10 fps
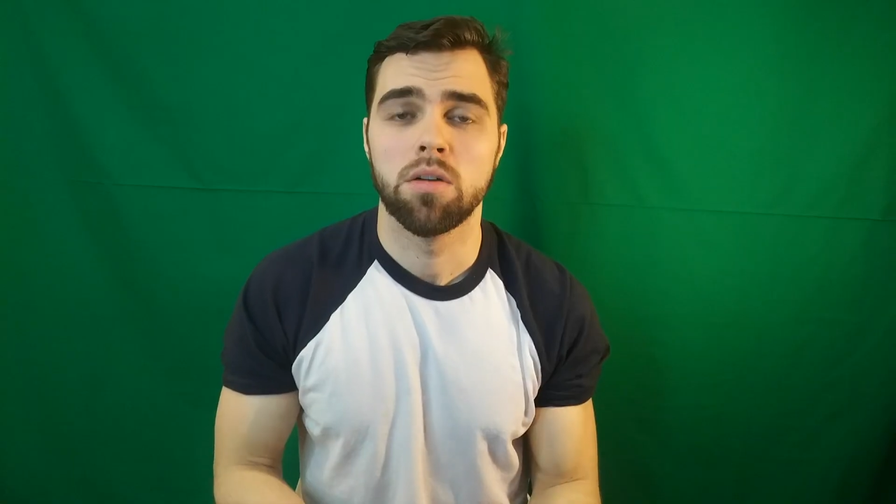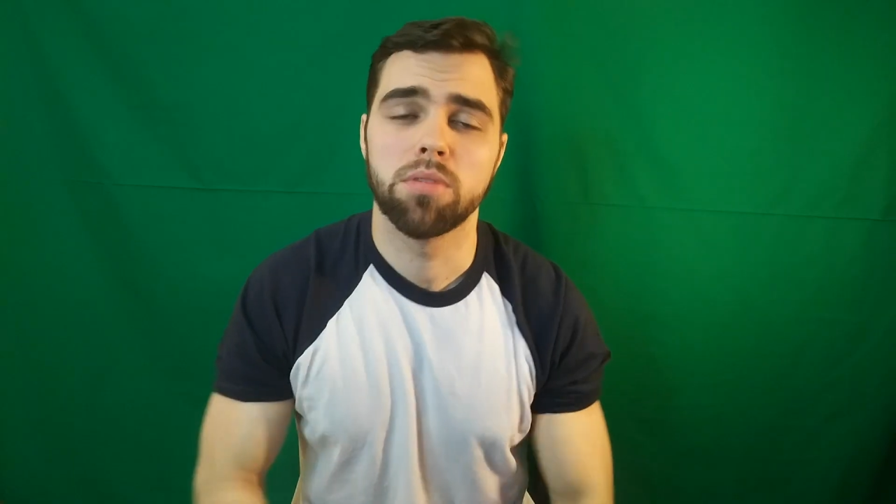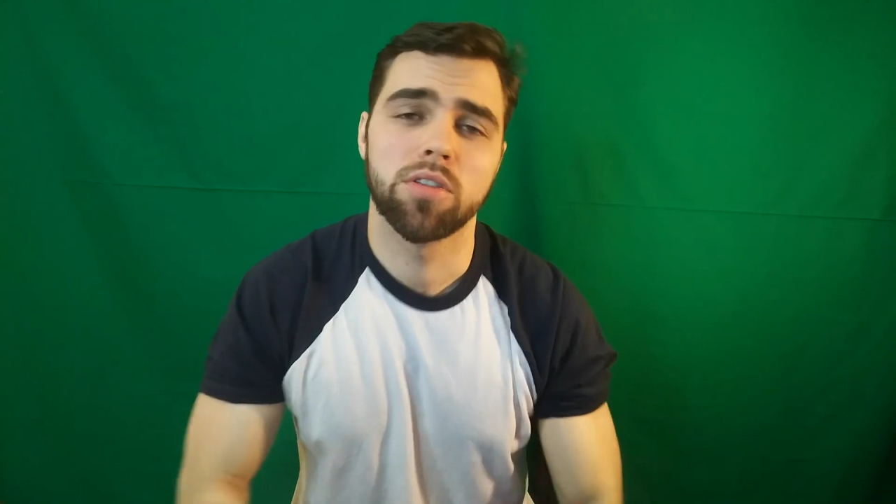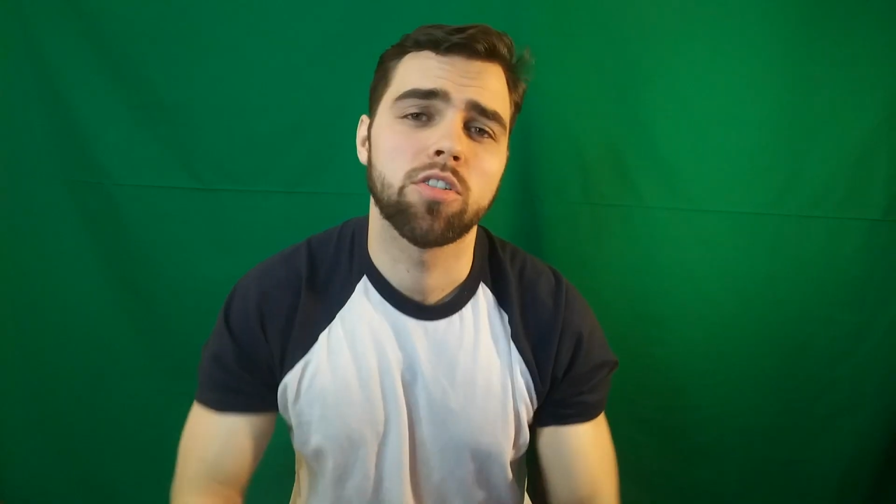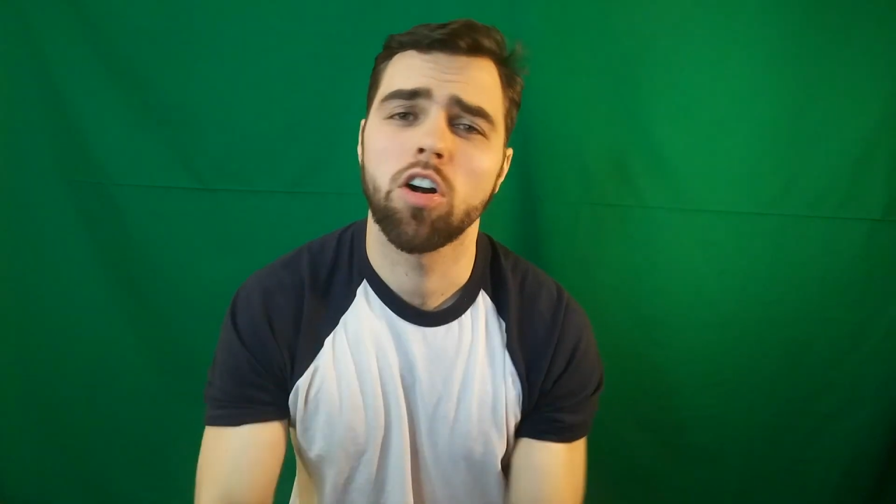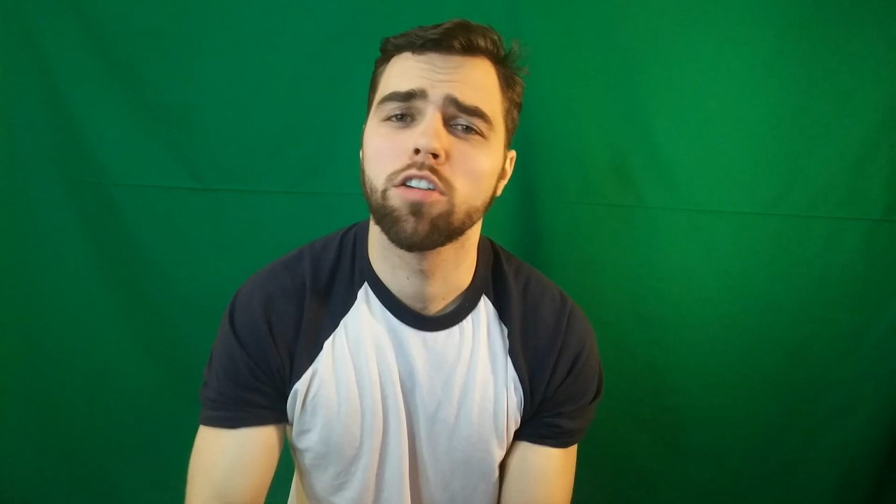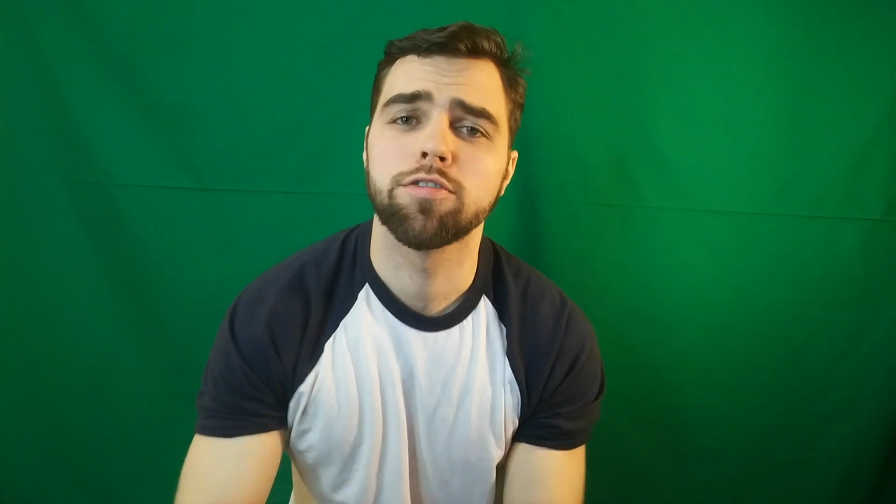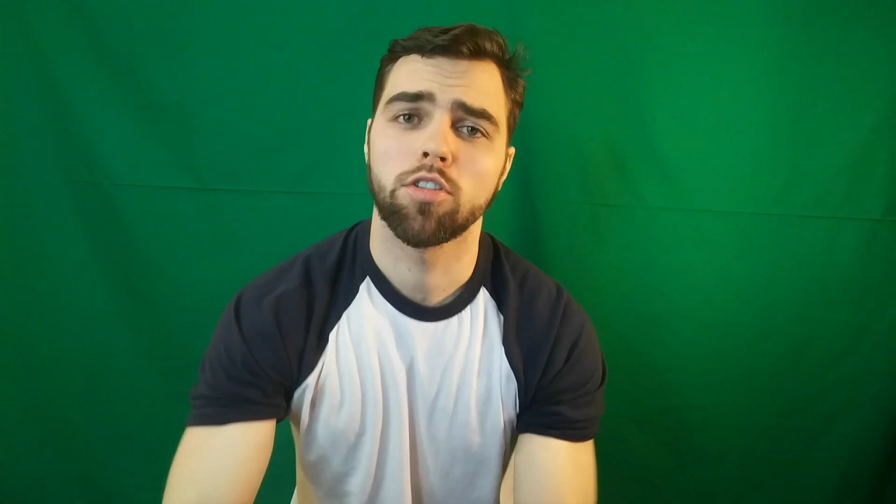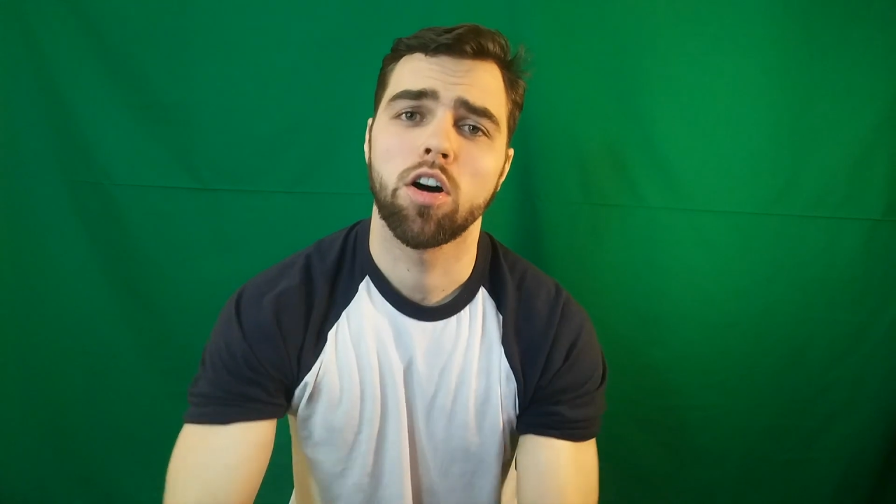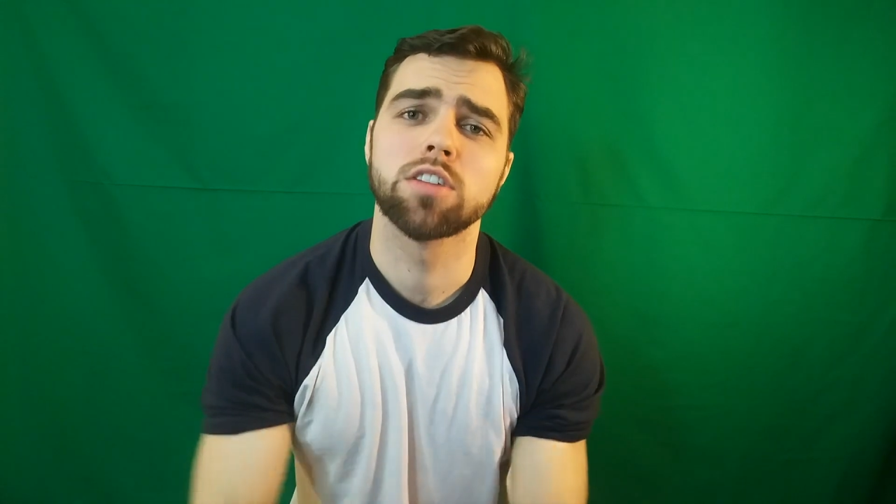But there are
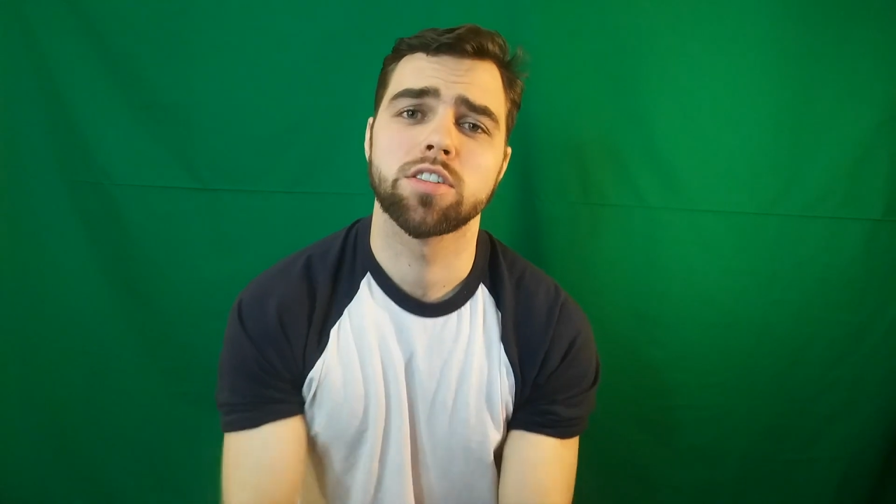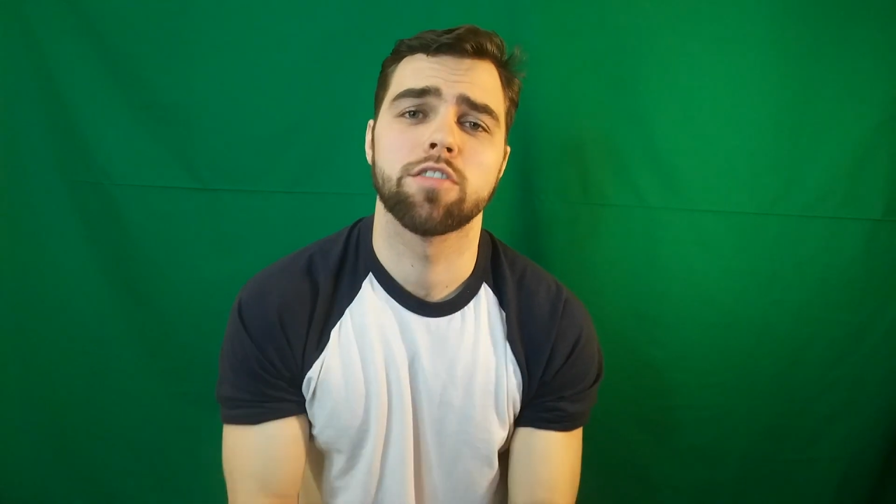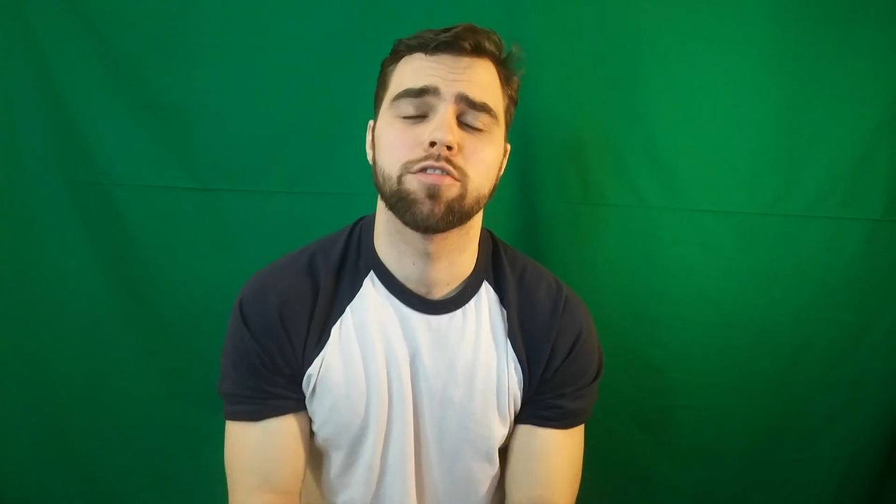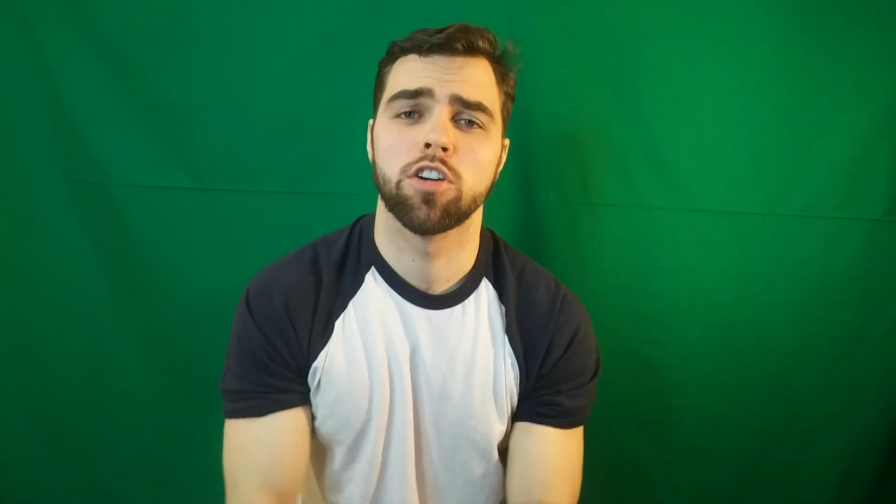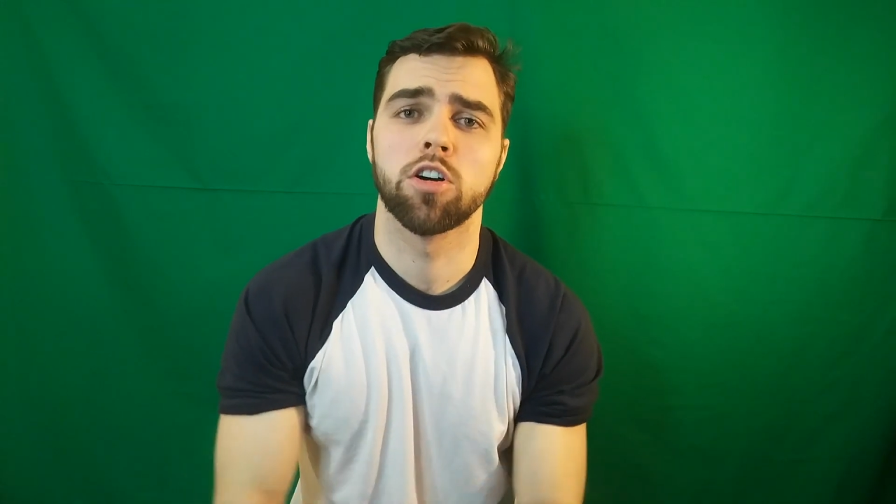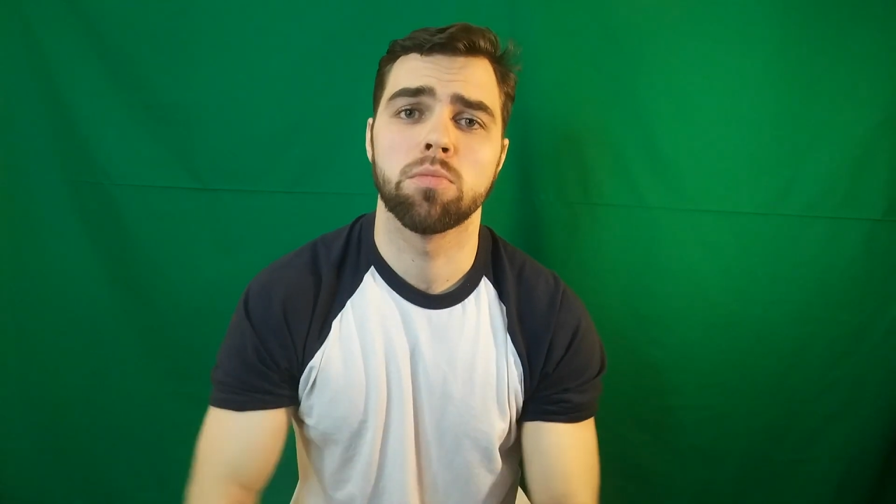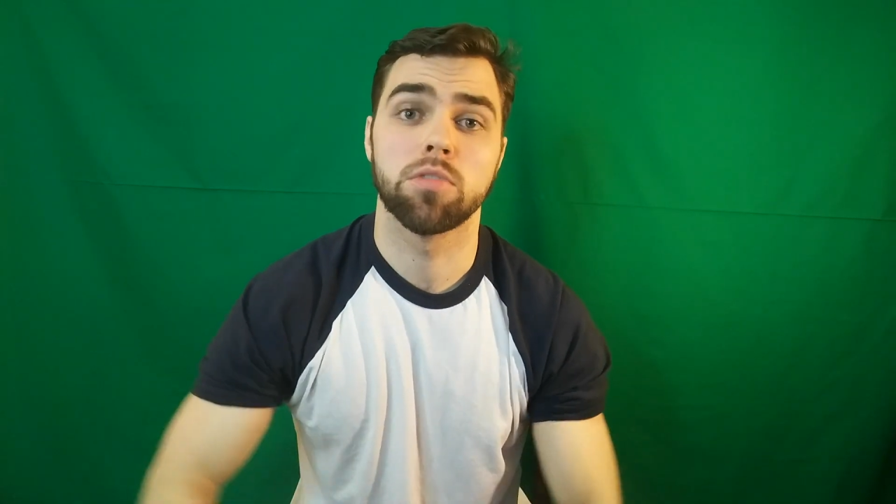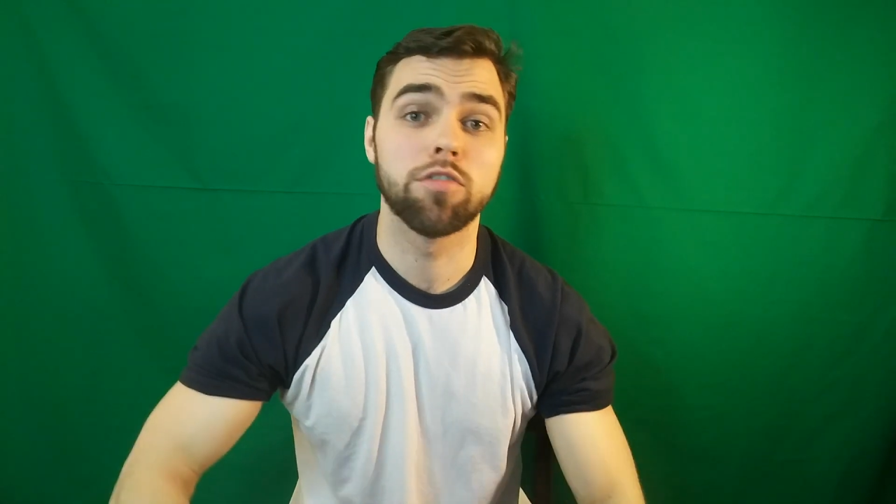flaws in the film.